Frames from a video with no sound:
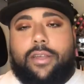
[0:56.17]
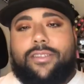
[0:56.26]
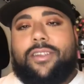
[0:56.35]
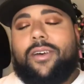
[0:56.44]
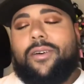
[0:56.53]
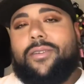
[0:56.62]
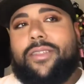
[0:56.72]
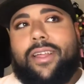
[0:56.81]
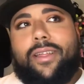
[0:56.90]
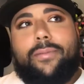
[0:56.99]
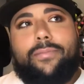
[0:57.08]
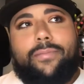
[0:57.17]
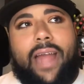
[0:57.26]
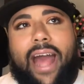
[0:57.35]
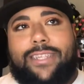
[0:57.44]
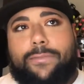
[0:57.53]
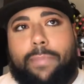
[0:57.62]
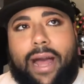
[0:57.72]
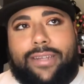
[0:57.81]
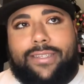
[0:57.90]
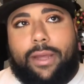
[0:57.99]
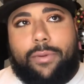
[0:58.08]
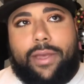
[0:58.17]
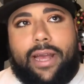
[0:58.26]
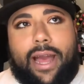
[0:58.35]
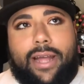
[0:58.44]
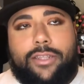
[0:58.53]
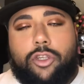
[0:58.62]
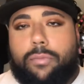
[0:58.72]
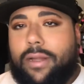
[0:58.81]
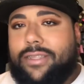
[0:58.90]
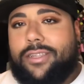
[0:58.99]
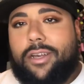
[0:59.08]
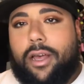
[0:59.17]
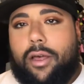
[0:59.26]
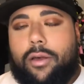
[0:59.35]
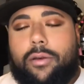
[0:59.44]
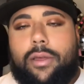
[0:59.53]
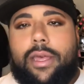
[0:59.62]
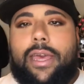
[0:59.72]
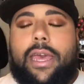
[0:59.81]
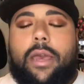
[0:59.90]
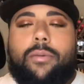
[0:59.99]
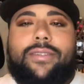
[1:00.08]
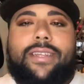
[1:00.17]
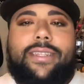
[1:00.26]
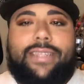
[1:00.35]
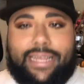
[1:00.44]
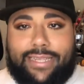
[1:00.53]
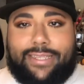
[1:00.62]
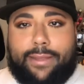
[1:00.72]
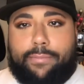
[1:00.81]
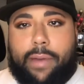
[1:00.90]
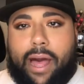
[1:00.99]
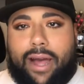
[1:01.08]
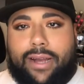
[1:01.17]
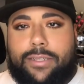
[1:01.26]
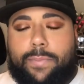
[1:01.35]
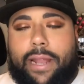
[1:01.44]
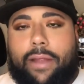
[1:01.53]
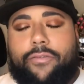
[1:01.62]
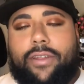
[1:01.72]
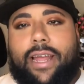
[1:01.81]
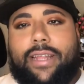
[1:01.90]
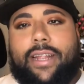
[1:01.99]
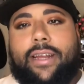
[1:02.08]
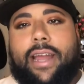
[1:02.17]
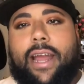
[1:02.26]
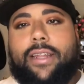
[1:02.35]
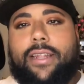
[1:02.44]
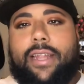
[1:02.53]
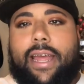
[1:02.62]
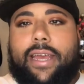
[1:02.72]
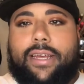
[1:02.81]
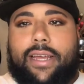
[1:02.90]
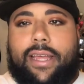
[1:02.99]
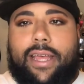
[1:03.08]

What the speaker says: So the last box that we got 2 months ago, it was a decent box, but I feel like they're kind of like